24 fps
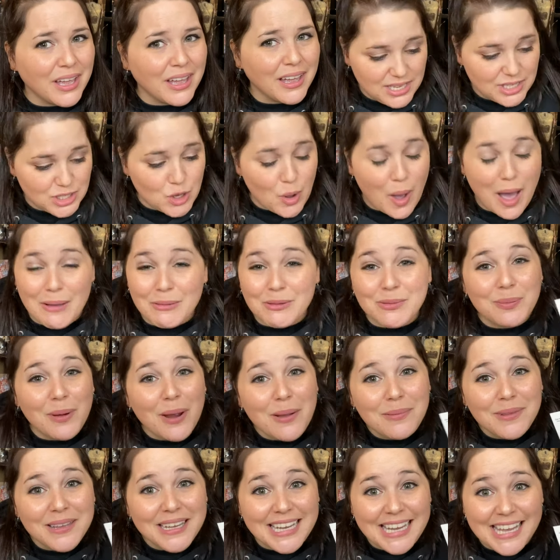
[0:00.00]
So I will
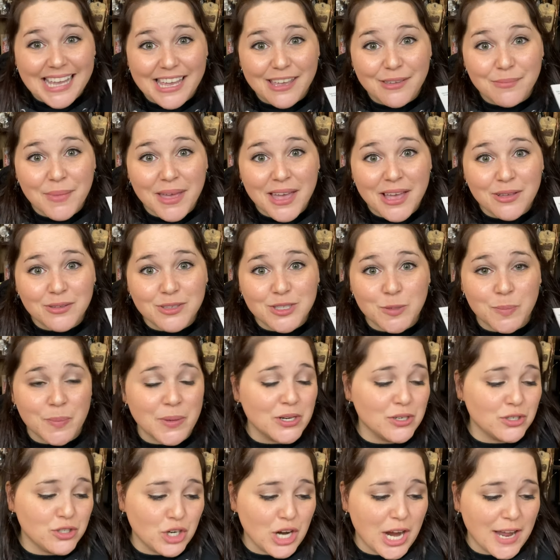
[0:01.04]
probably email
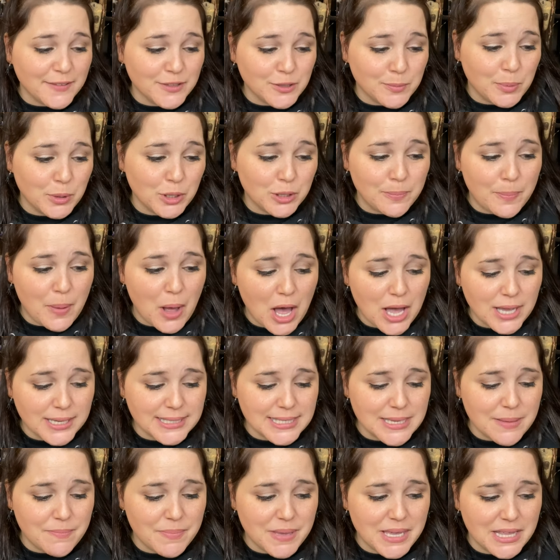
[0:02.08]
SpearCraft Book Box
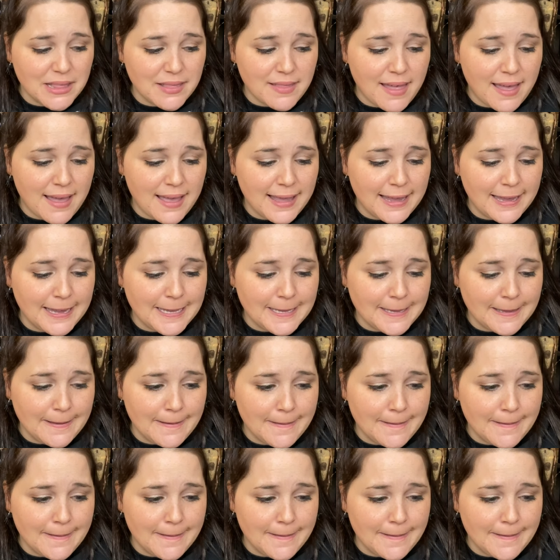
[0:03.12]
and be like,